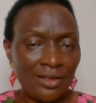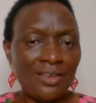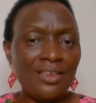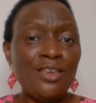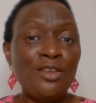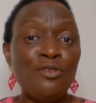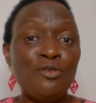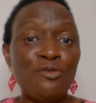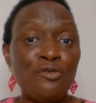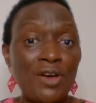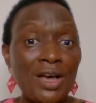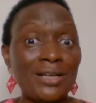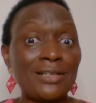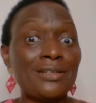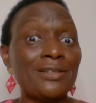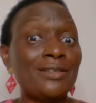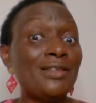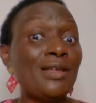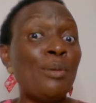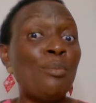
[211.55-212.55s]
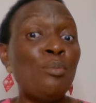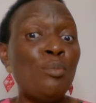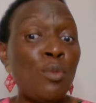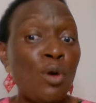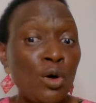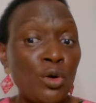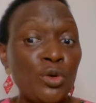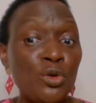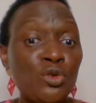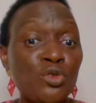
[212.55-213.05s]
In fact, the
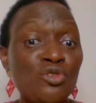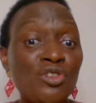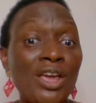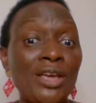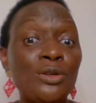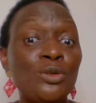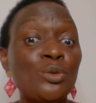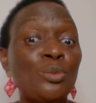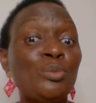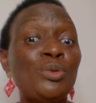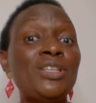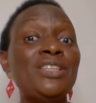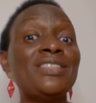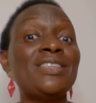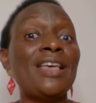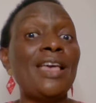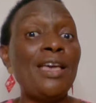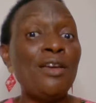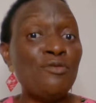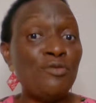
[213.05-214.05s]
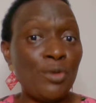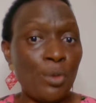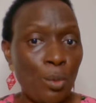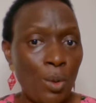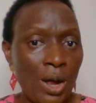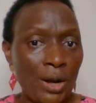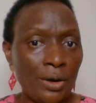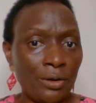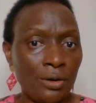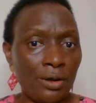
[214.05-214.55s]
more you try to please
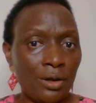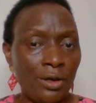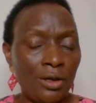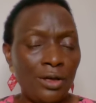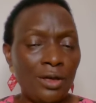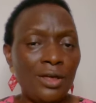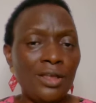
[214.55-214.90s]
everyone,